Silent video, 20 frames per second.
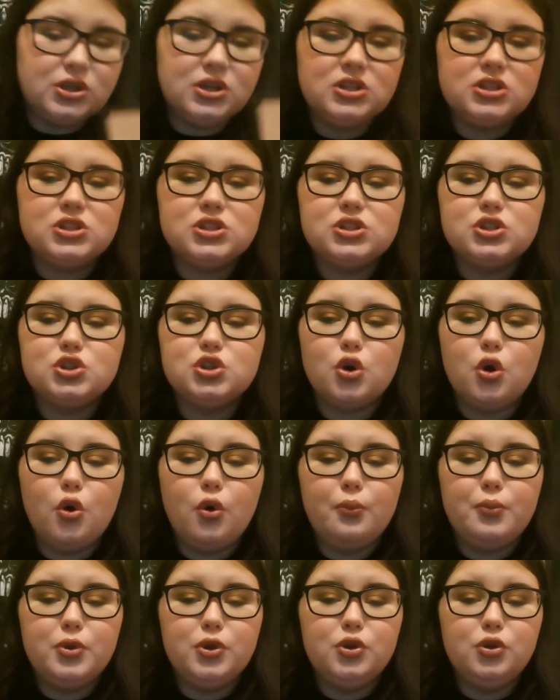
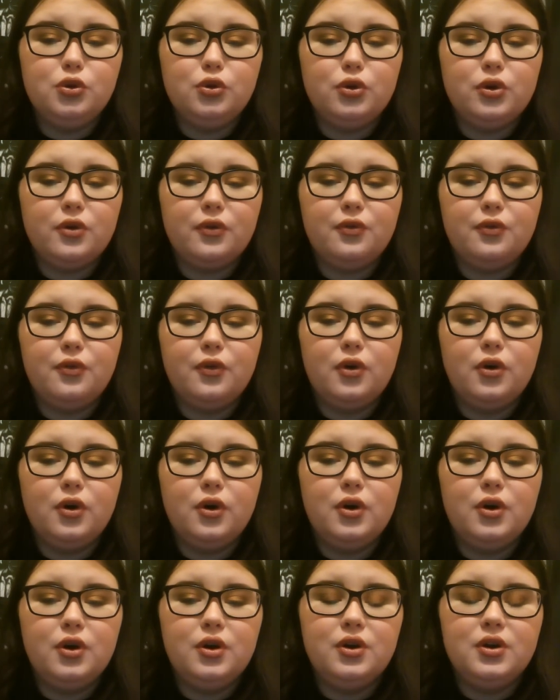so beautiful.
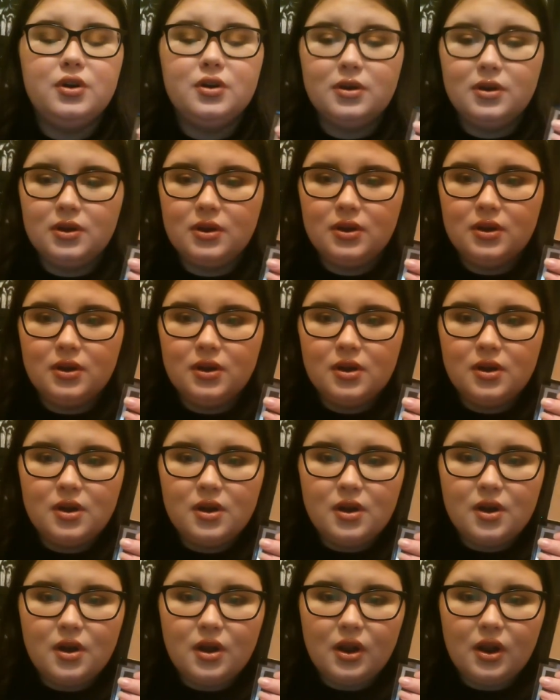
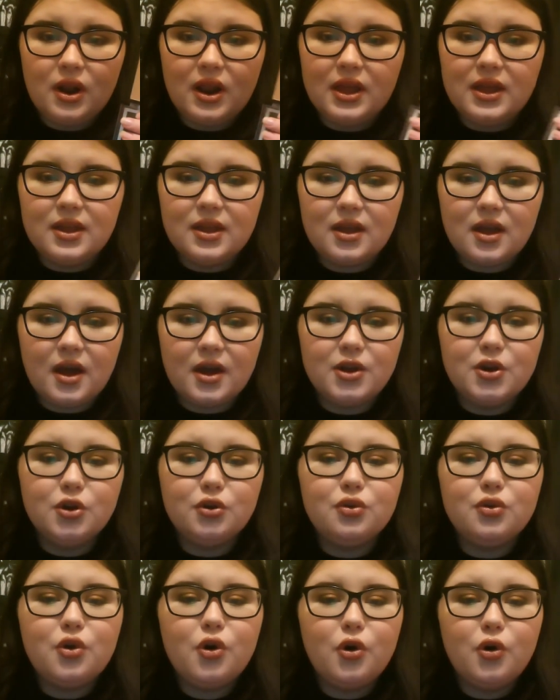Like, I
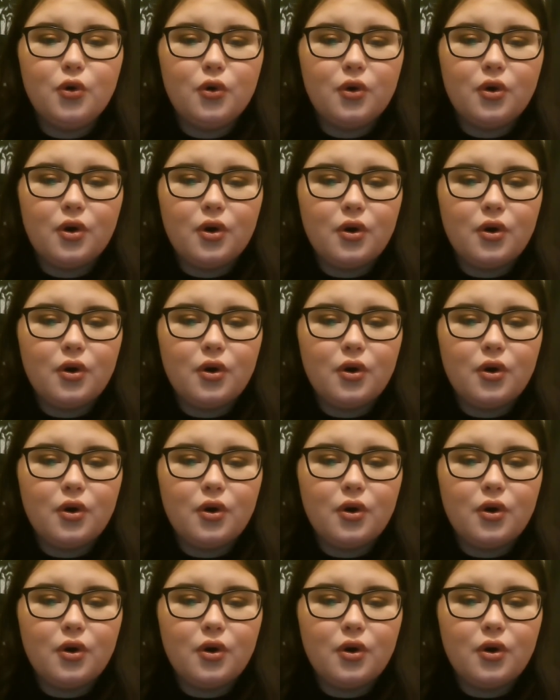don't know.